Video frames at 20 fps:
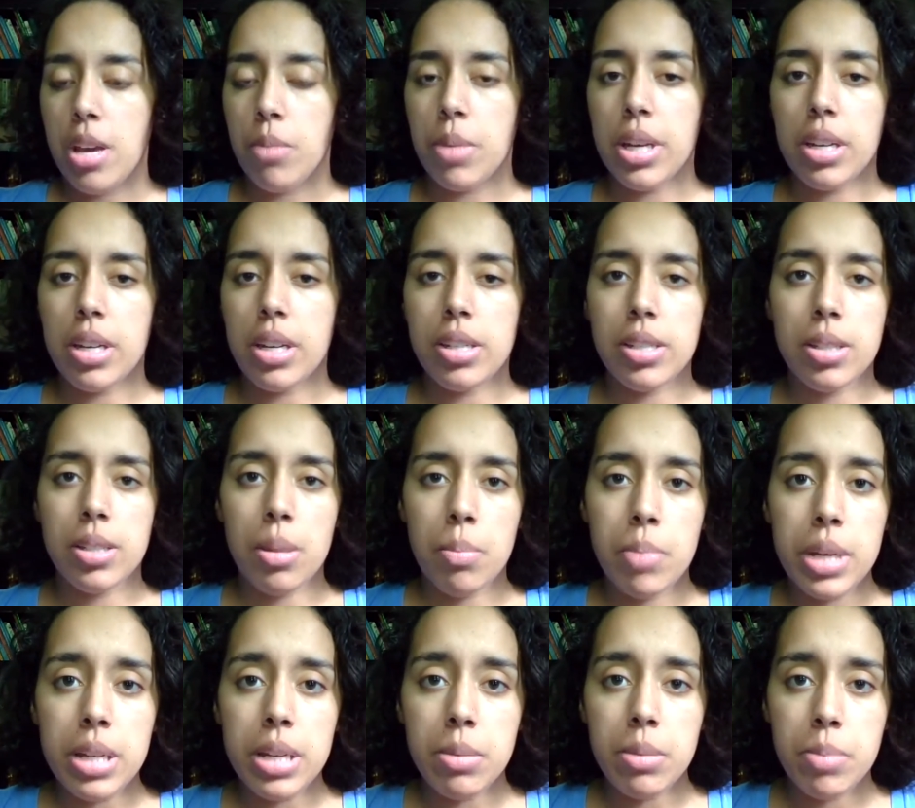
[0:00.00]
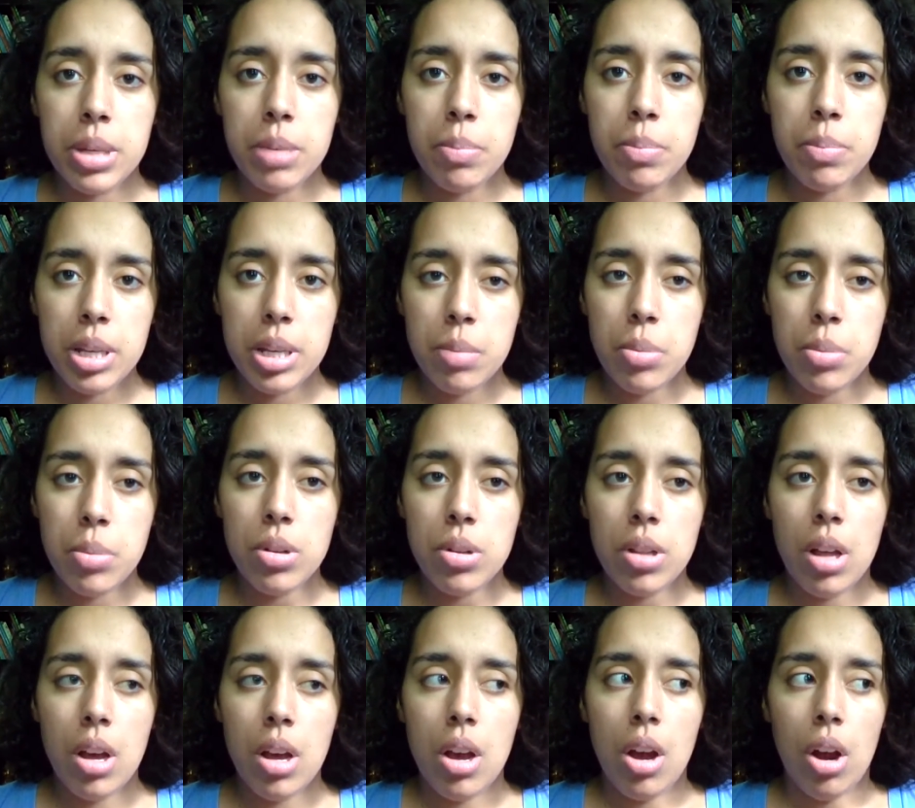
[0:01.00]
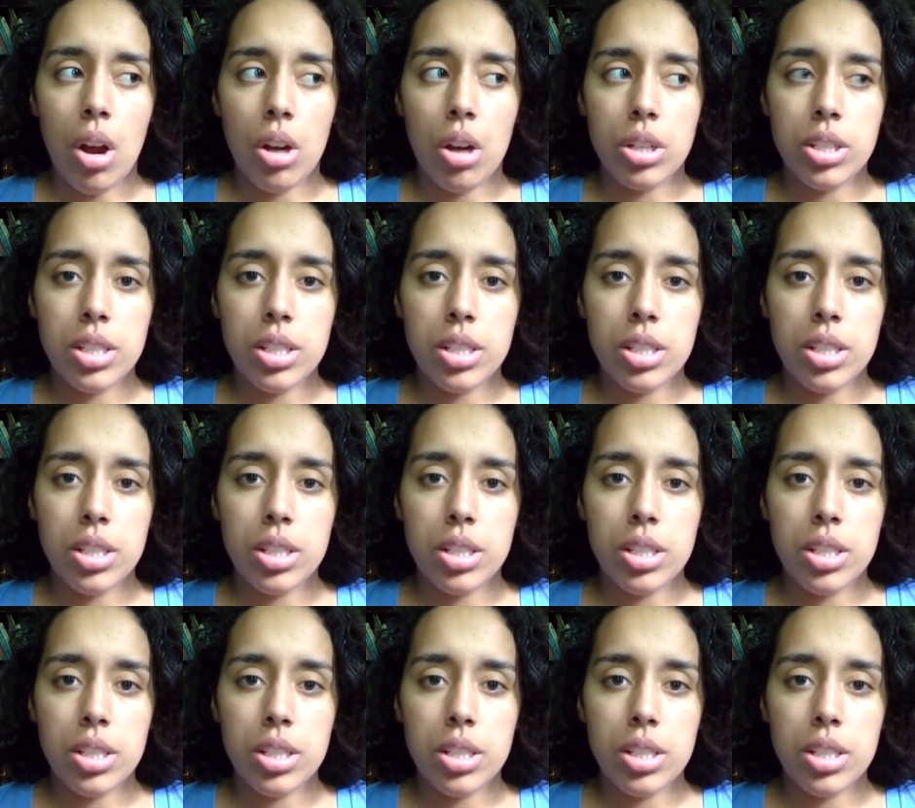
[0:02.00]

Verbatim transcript: because b2b people are